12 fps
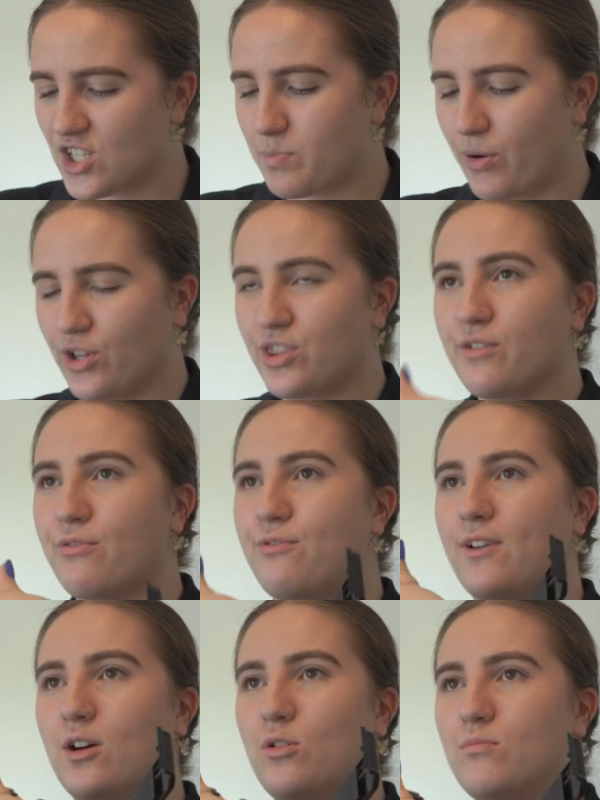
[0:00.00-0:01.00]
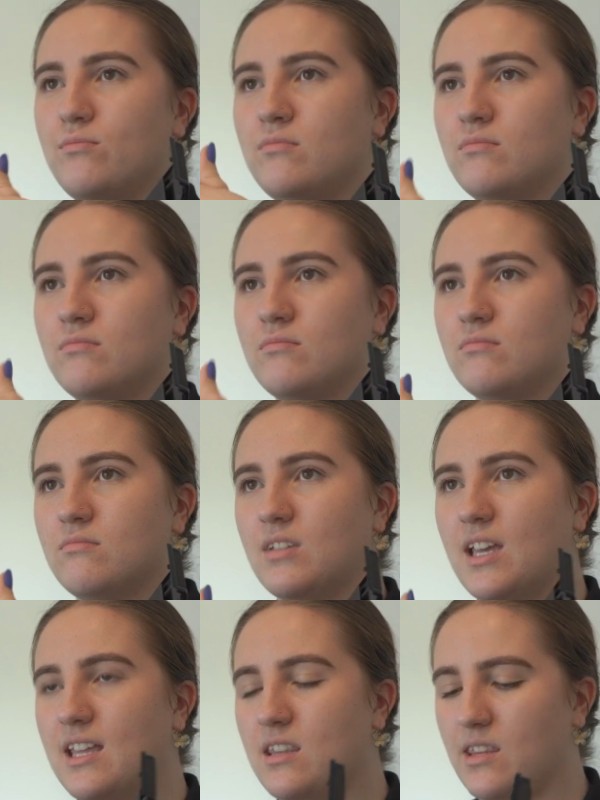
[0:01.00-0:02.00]
you just put the film
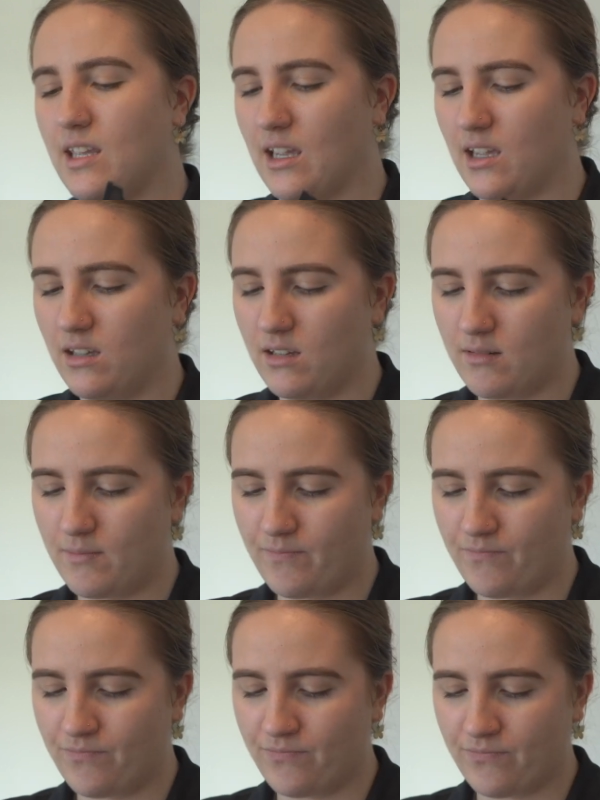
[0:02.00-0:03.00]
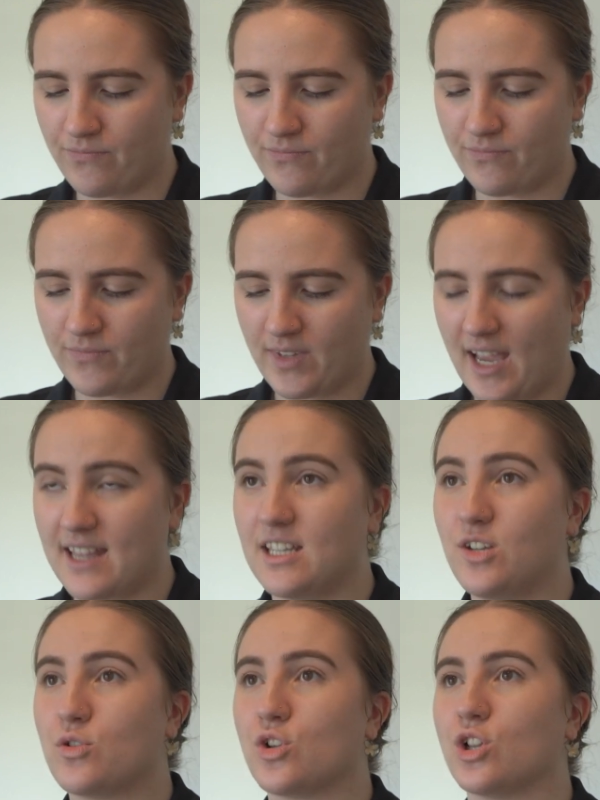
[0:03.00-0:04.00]
in there
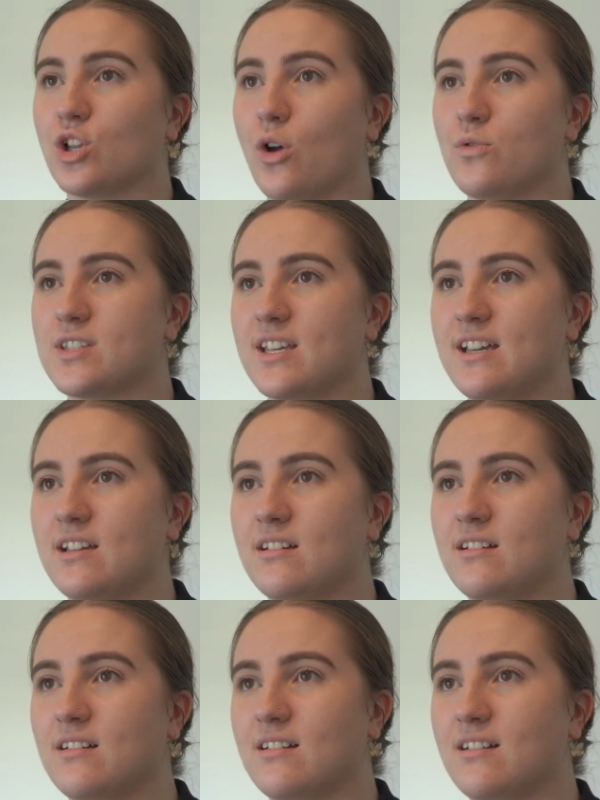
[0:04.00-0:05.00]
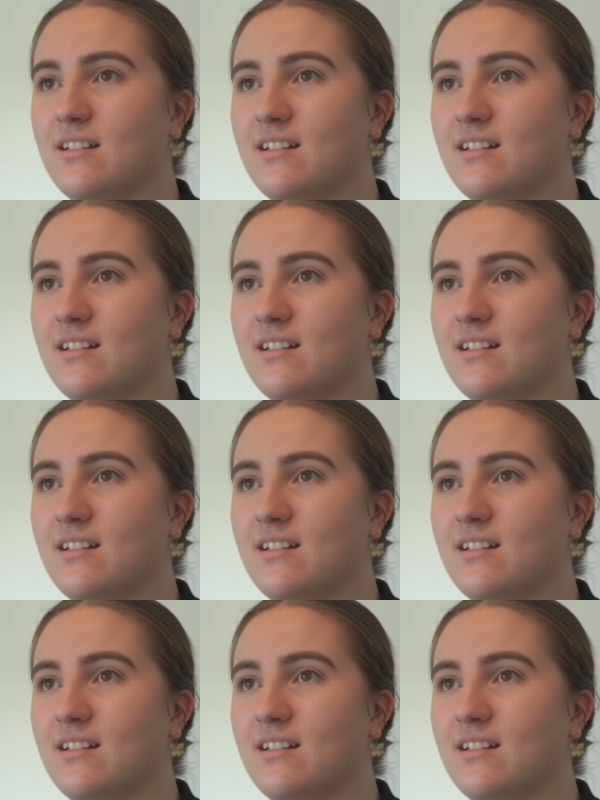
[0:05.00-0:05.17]
and then you close it.